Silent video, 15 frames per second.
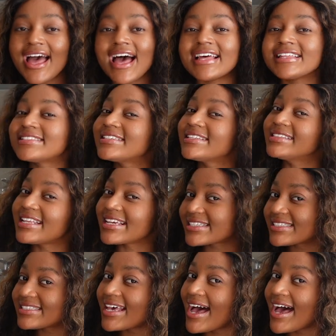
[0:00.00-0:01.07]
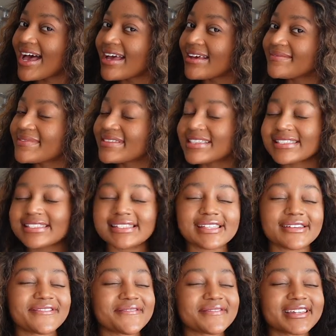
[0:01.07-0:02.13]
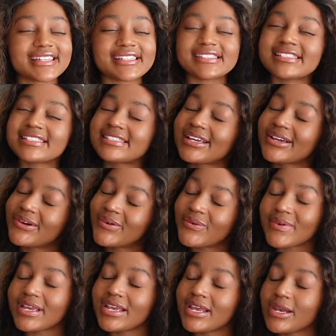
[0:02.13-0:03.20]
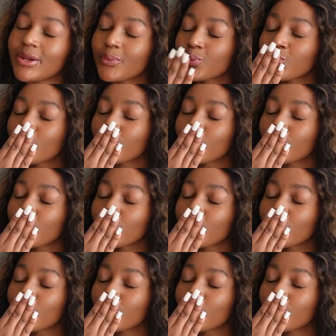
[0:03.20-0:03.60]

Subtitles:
Until next time, this is it from the Consistent Queen.